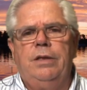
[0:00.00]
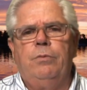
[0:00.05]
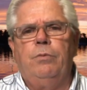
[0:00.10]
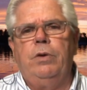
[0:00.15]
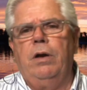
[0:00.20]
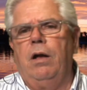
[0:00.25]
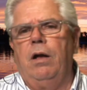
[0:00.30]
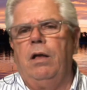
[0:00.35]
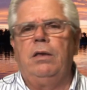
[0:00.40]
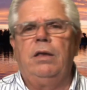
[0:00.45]

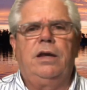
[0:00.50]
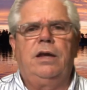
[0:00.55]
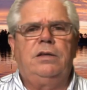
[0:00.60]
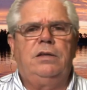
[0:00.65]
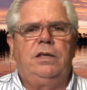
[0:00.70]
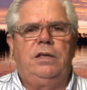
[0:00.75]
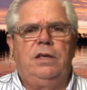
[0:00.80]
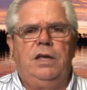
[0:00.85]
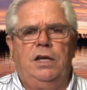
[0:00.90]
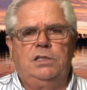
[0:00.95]
We all
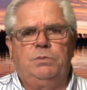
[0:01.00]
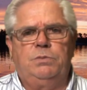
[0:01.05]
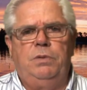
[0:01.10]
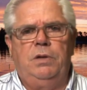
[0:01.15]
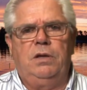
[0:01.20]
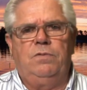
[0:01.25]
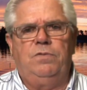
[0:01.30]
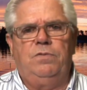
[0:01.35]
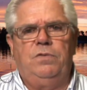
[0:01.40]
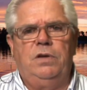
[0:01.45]
like to catch
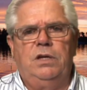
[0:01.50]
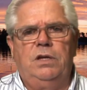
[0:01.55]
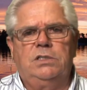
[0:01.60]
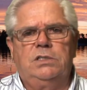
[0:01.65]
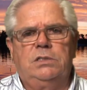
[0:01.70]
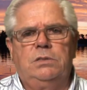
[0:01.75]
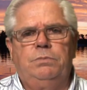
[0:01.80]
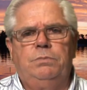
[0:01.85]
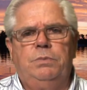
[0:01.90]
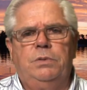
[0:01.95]
big
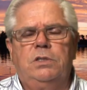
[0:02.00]
fish,